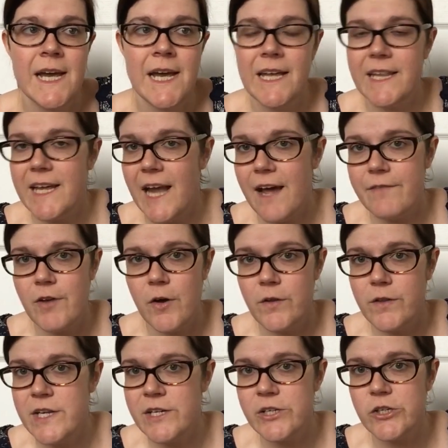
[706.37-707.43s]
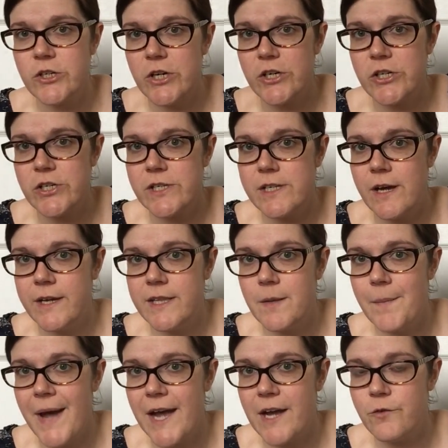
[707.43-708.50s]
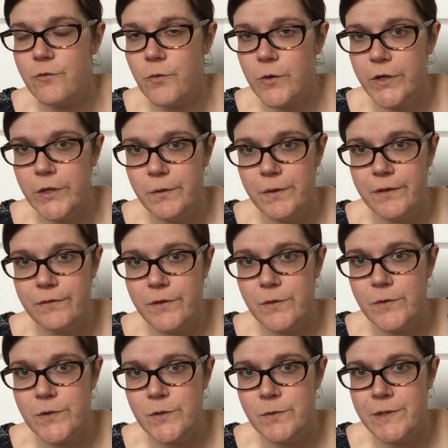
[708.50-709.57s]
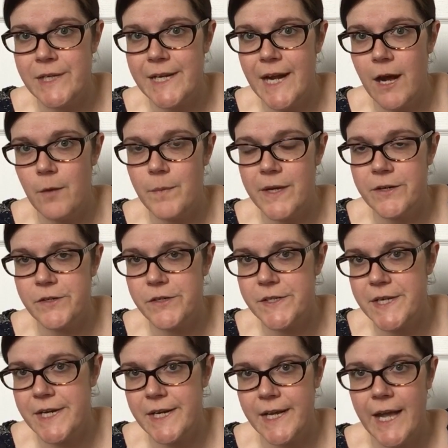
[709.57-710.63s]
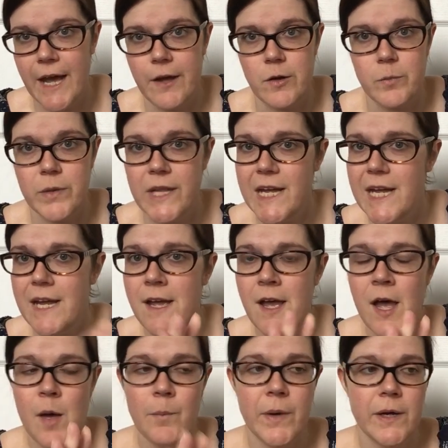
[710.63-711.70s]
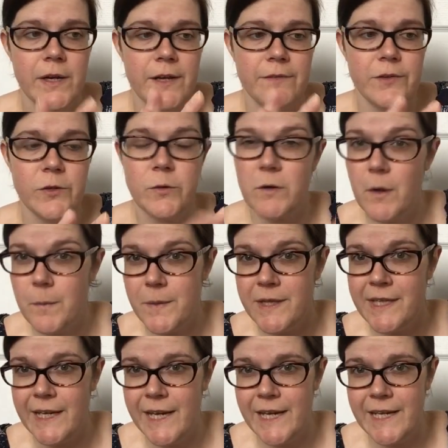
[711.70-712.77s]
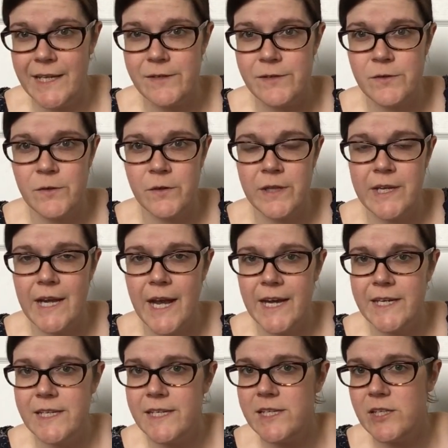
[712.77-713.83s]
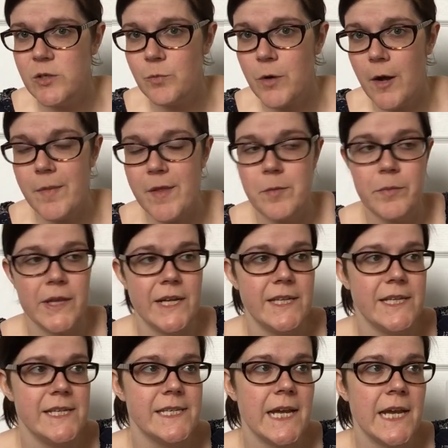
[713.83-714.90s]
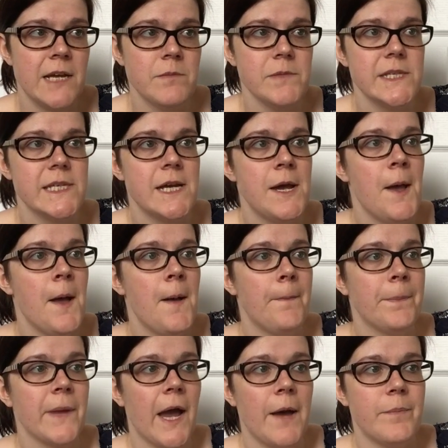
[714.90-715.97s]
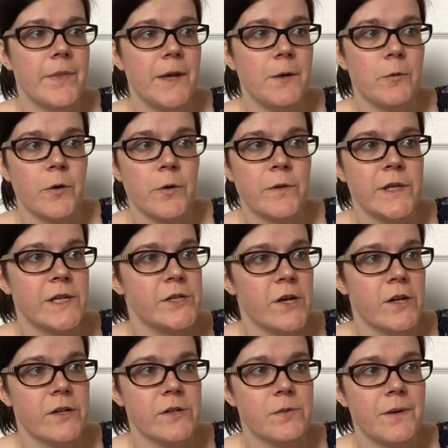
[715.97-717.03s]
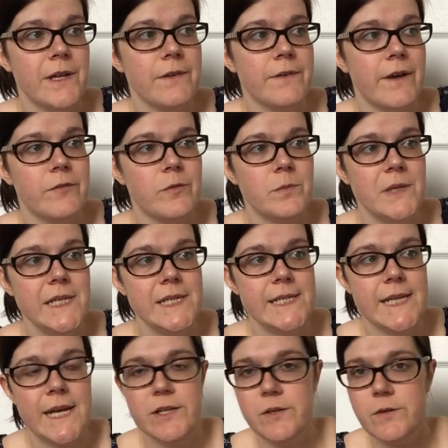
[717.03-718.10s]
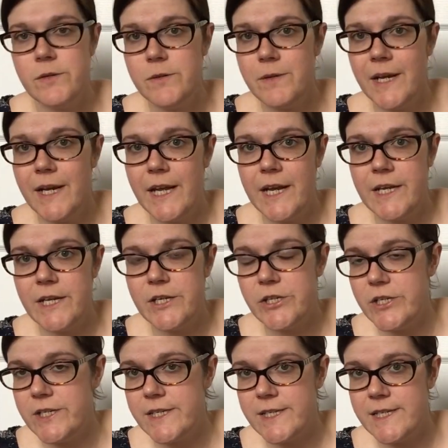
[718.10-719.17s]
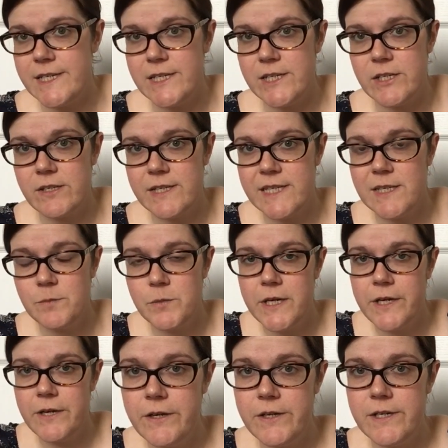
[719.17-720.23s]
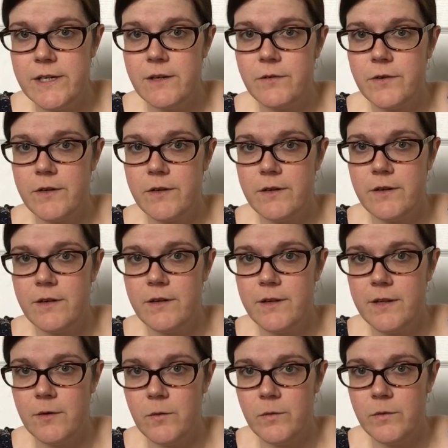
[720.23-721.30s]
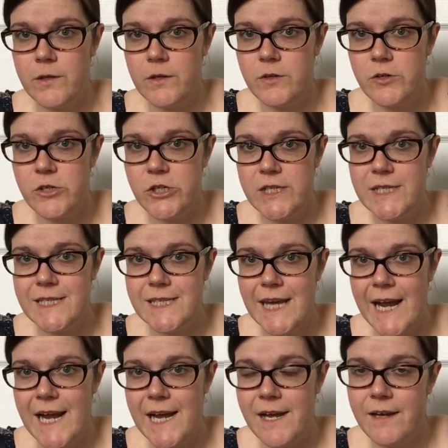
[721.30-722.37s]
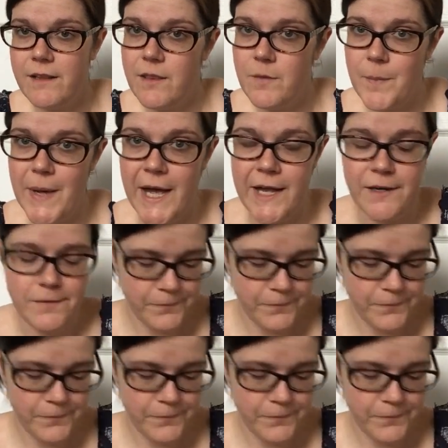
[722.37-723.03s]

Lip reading: They have all the instructions on the back for you if you do need help understanding how to play, but if you grew up in the 80s or early 90s, you probably played these games. They were only $1.25 a piece, and you do get 80 sheets in each, so that's a pretty deal for the little sheets and the pen.